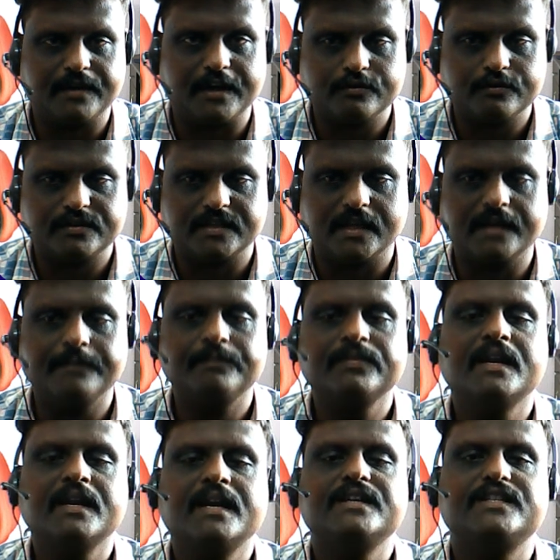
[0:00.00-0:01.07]
reducer,
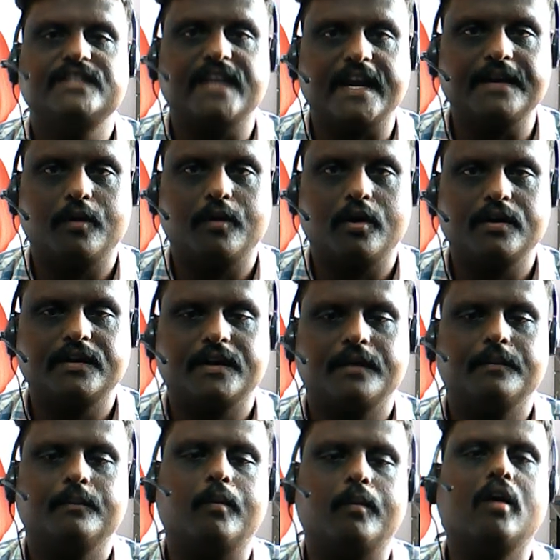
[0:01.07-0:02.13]
chatbot,
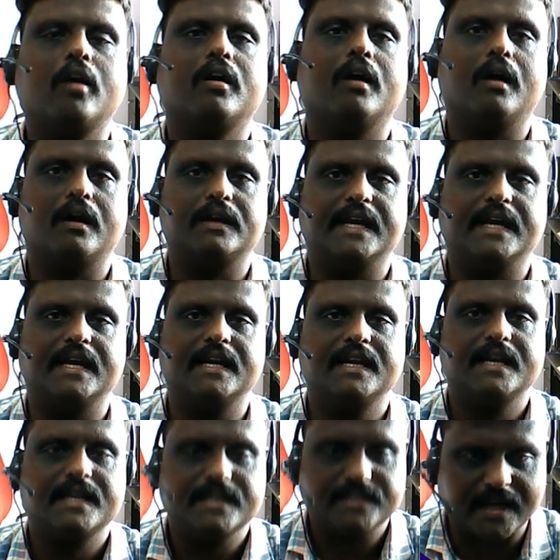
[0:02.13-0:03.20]
blog article,
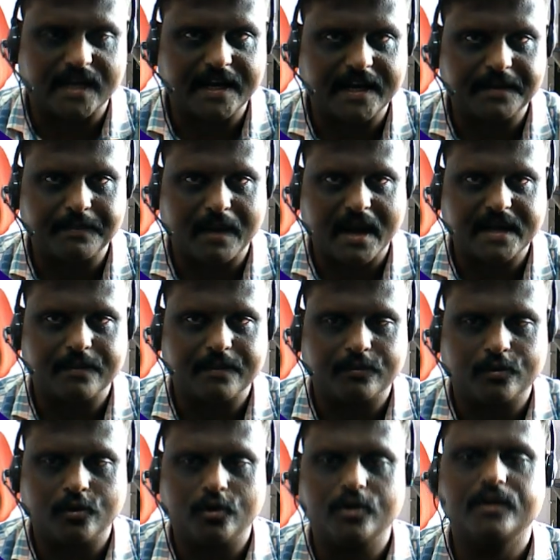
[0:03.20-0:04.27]
generate MATLAB
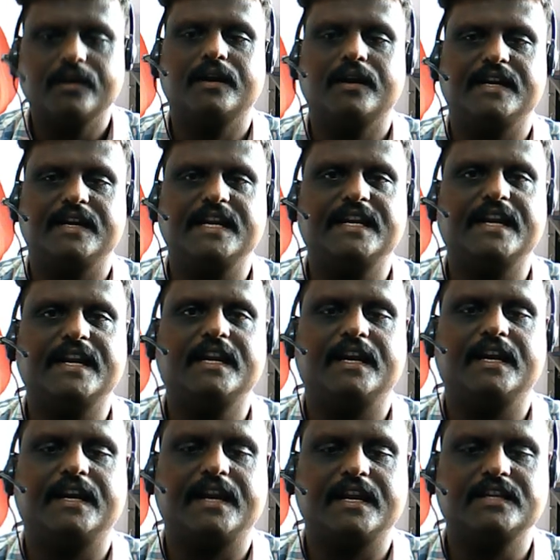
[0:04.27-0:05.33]
code, detailed
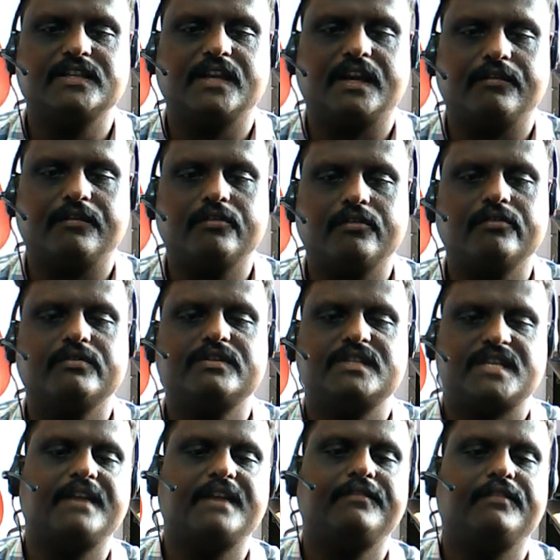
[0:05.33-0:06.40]
literature review,
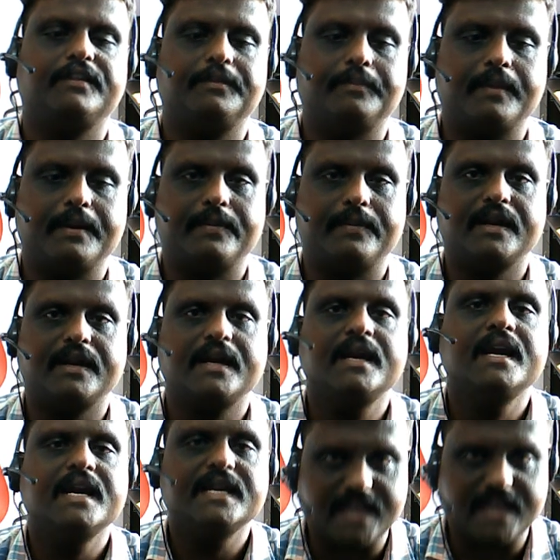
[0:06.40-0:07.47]
chat with paper,
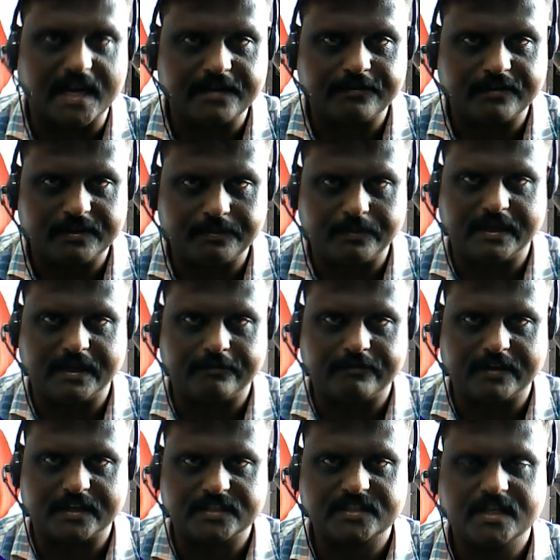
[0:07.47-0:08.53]
chat with PDF
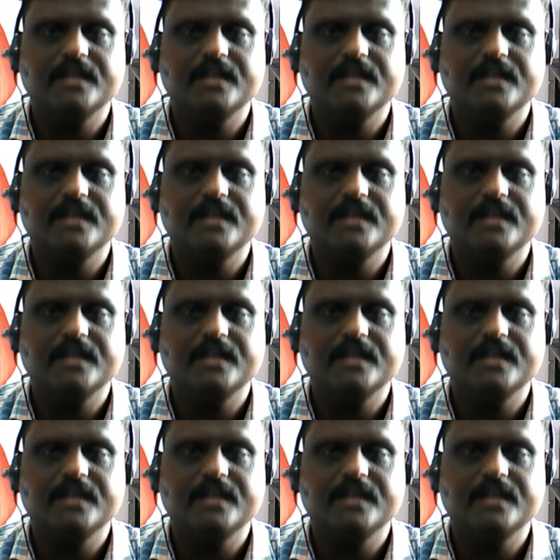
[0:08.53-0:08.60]
text.